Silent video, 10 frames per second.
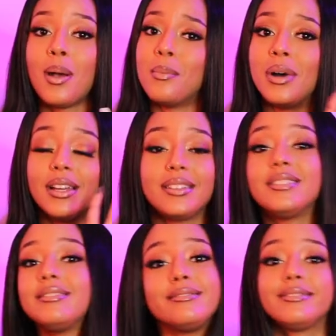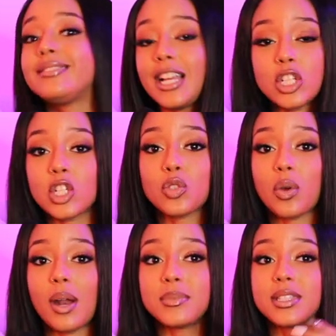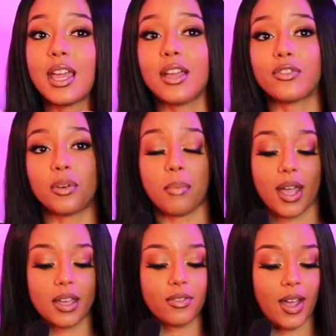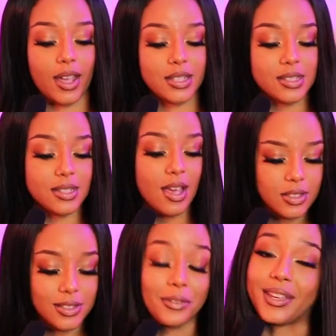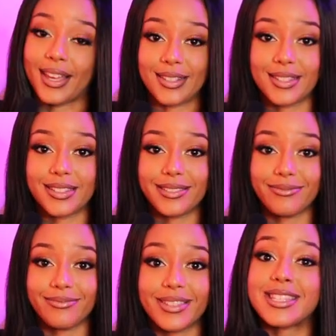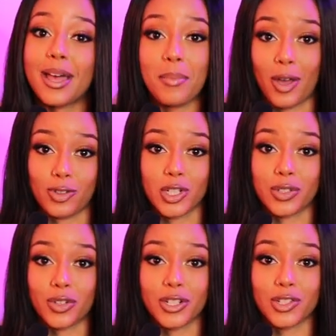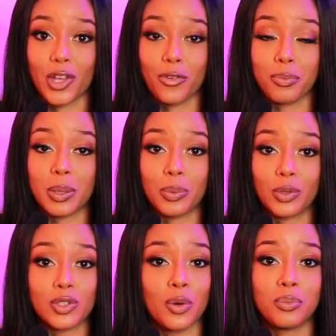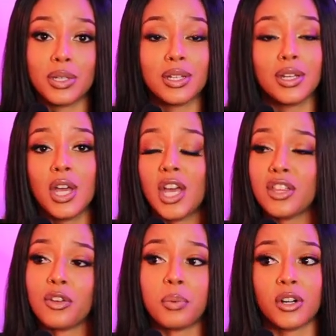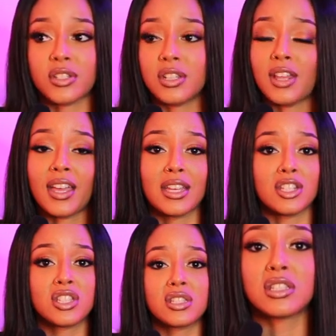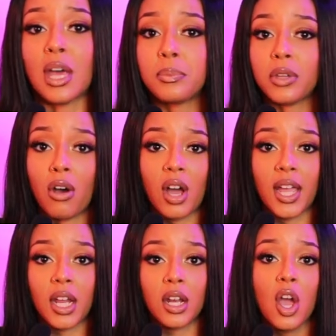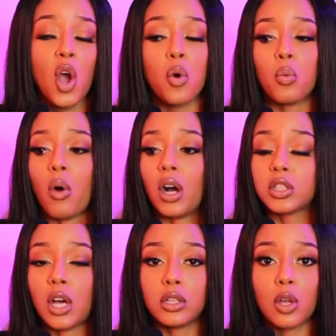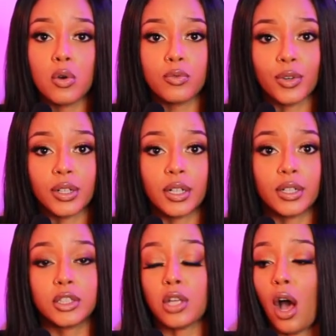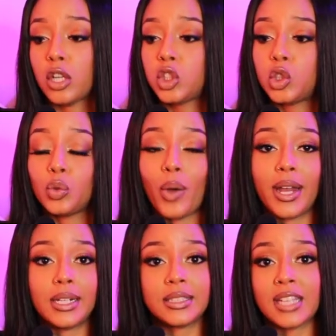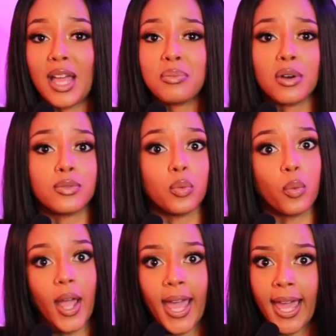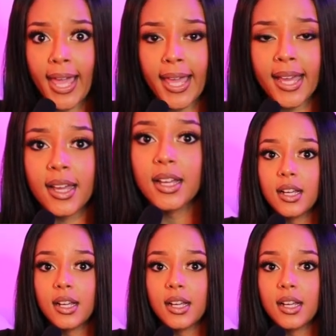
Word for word: But that's just what I'm saying for my advice. So, yes, set boundaries for yourself, people. Don't be the person that gets stepped on, walked all over, talked to any type of way.